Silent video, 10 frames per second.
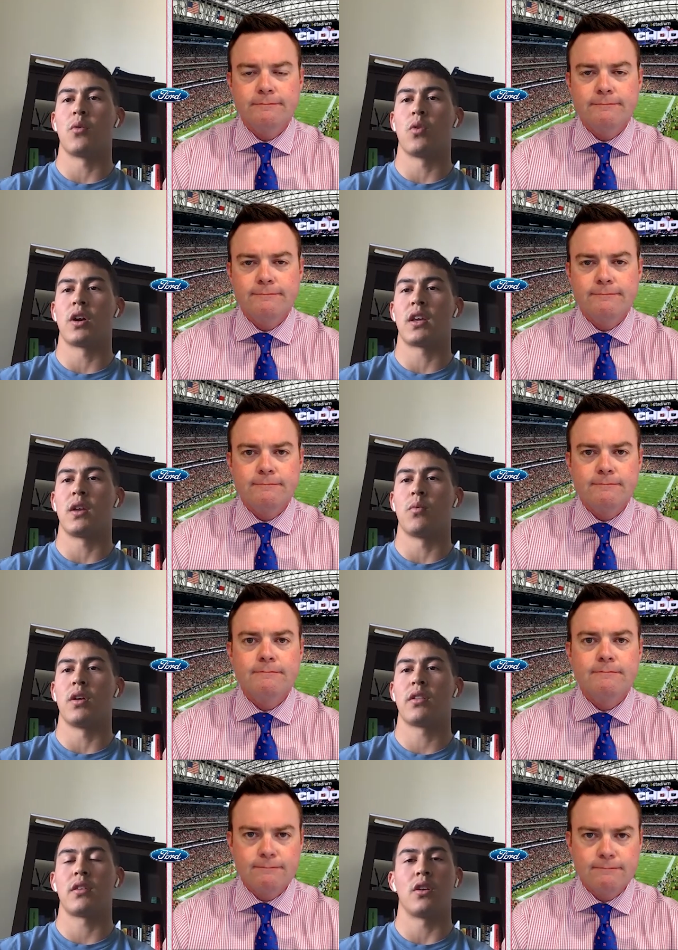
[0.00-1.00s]
Speaker 1: the work in
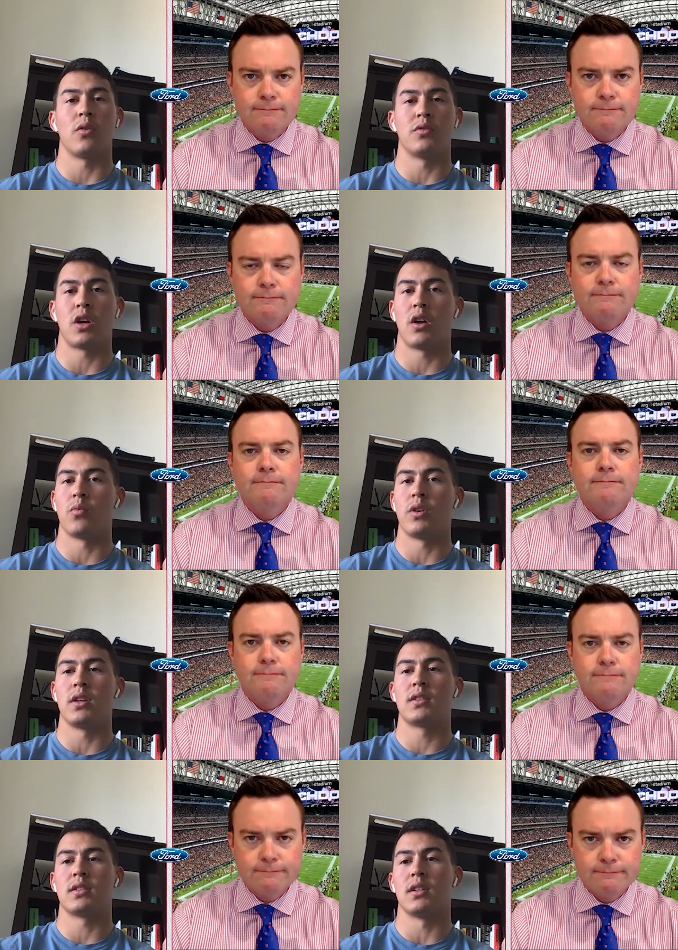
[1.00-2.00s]
with, John
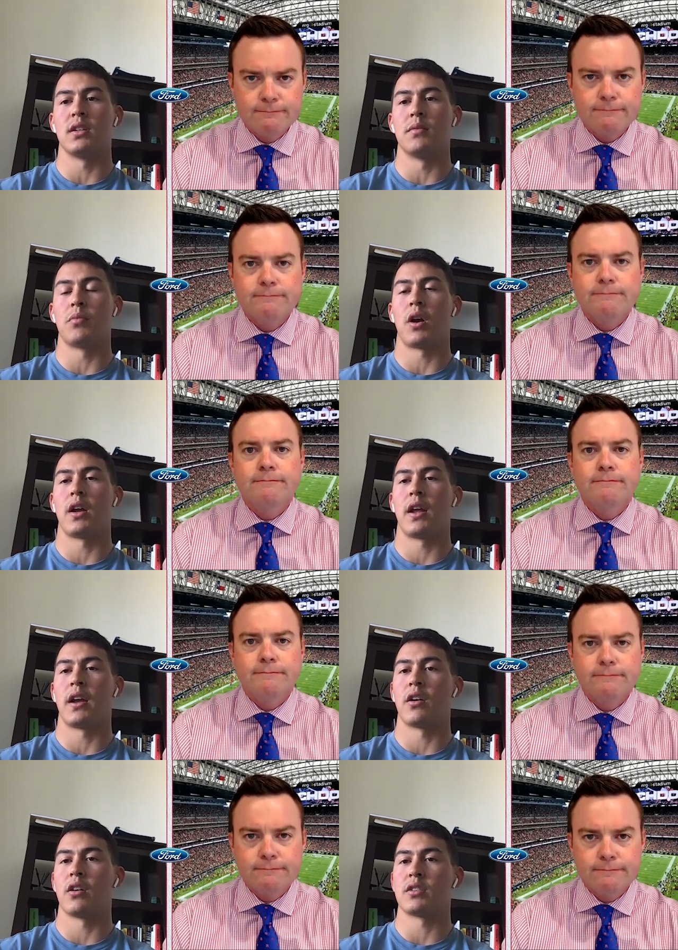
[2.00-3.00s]
Weeks and Brian
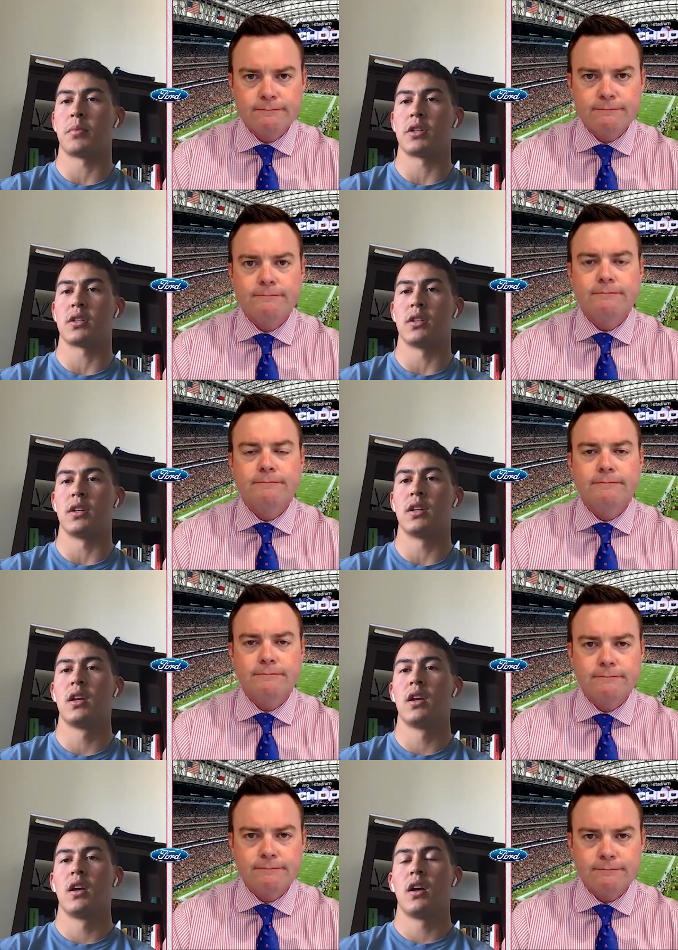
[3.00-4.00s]
Anger, especially,
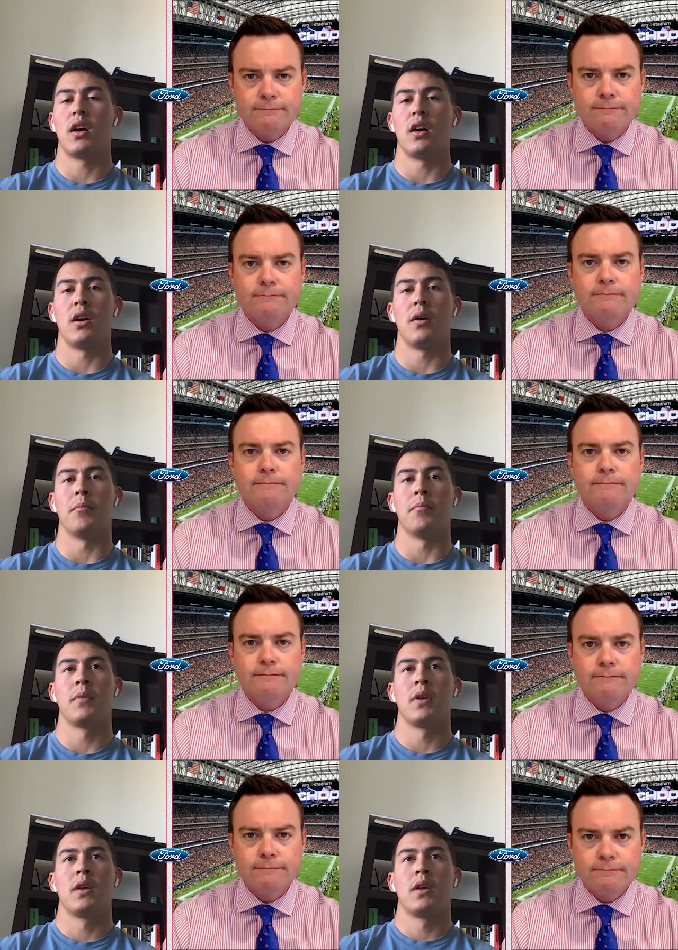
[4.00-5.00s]

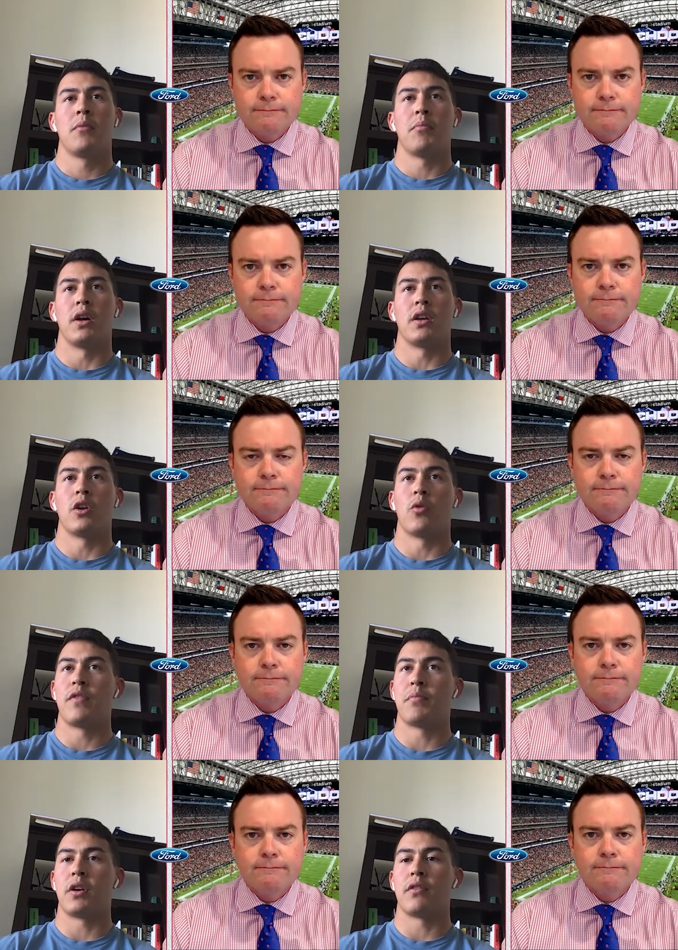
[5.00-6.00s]
but,
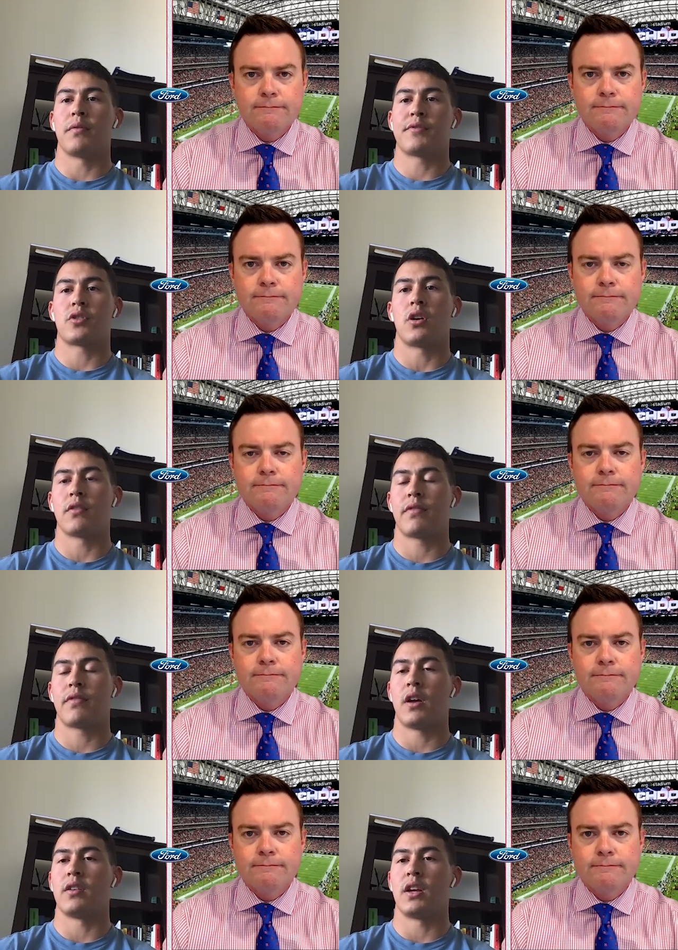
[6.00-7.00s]
we've built a strong
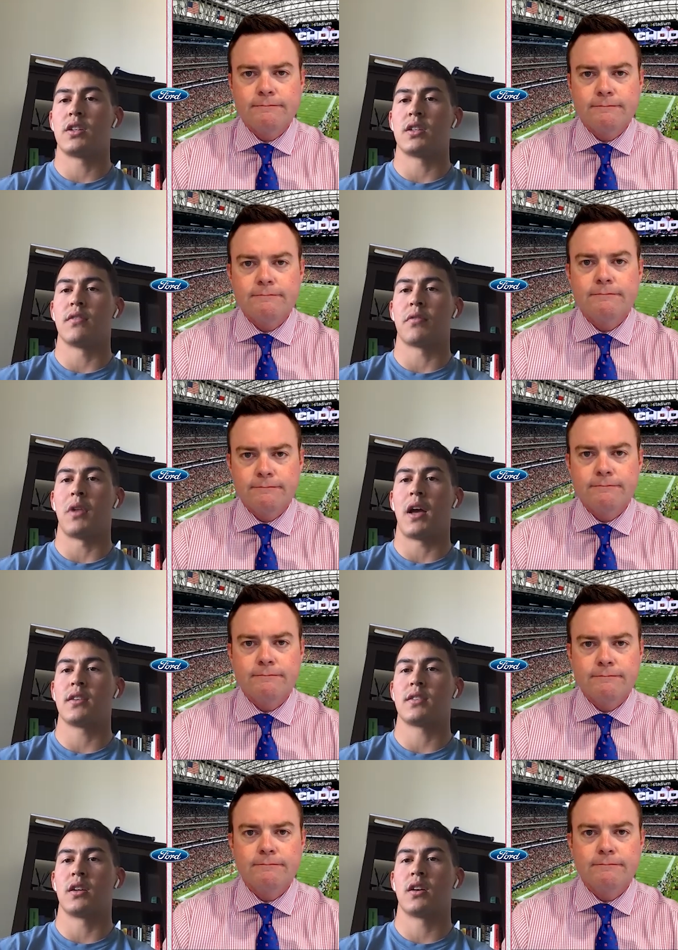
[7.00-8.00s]
foundation from
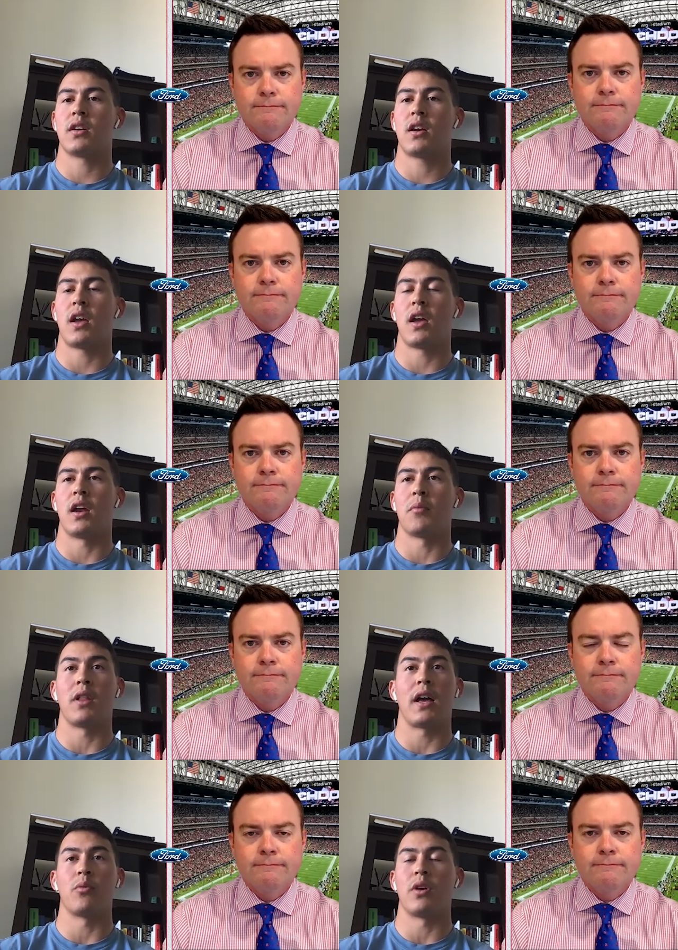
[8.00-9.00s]
last year, and I'm
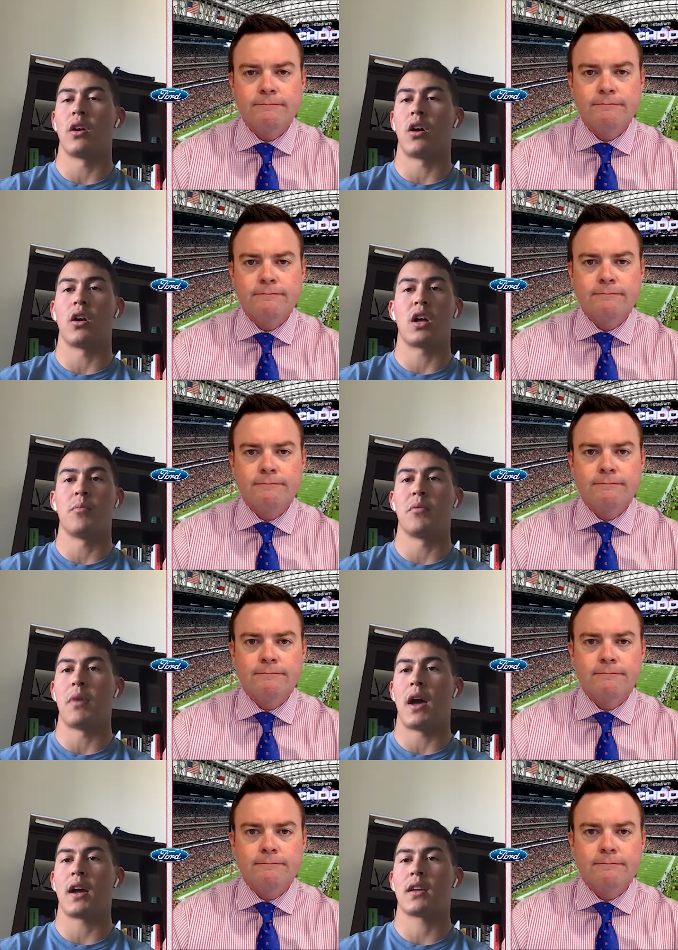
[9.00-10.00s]
glad we are all coming
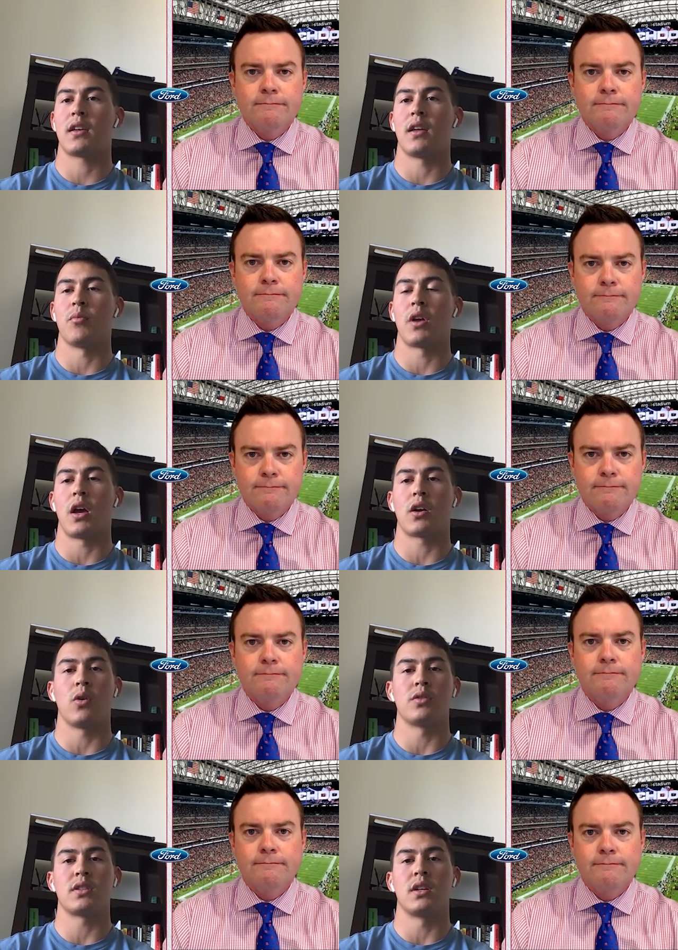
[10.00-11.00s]
back. And we got
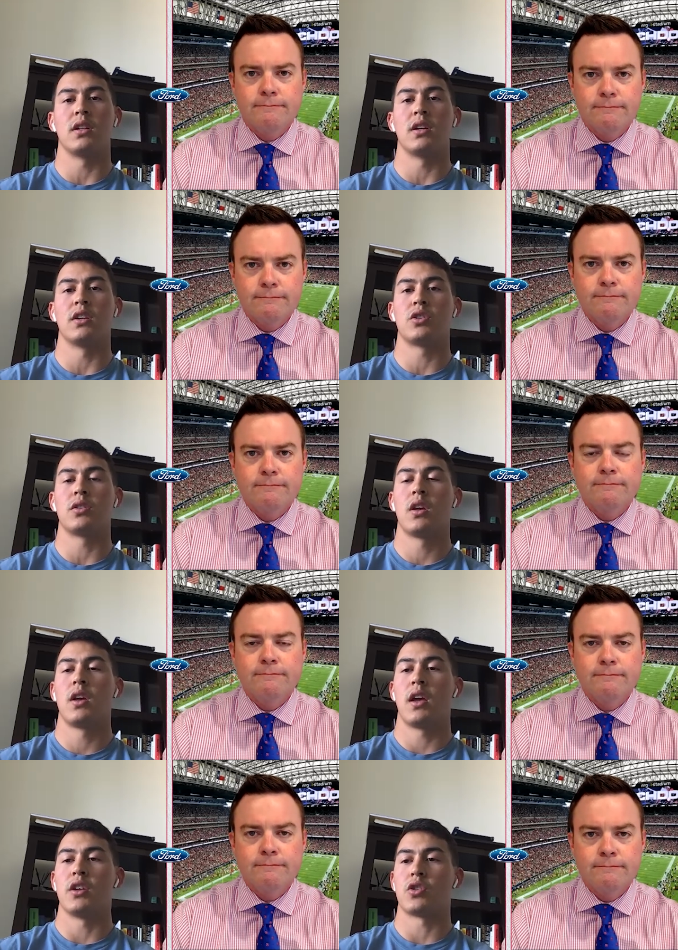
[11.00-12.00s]
Coach Seeley
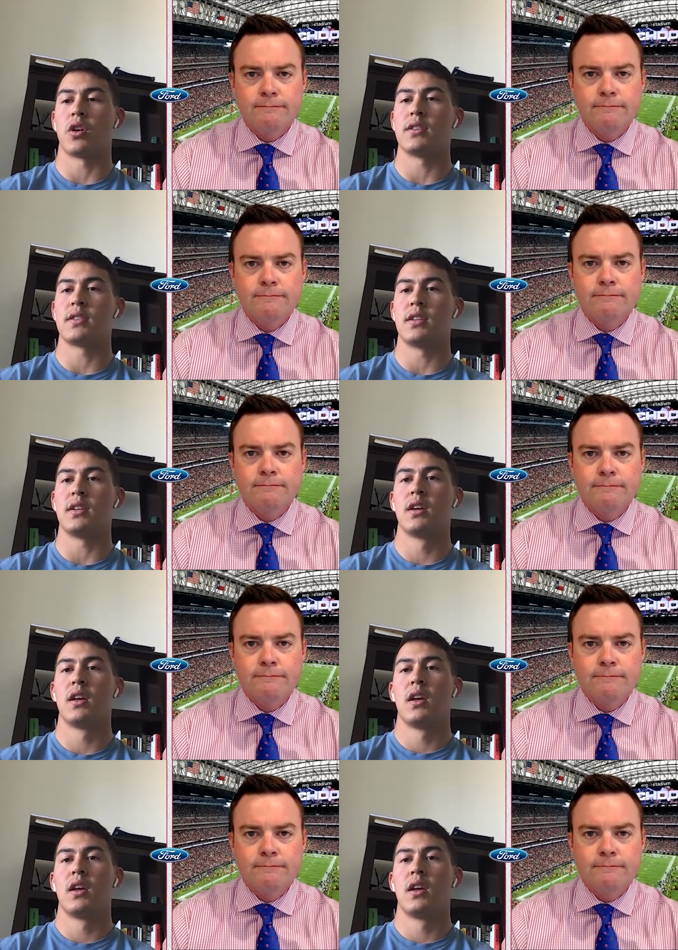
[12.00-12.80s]
and Tracy,